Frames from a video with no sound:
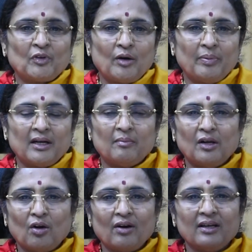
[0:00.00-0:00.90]
or become
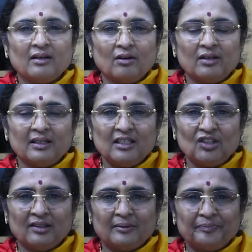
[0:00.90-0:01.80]
a lawyer or a
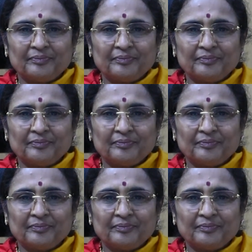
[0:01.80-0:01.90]
teacher?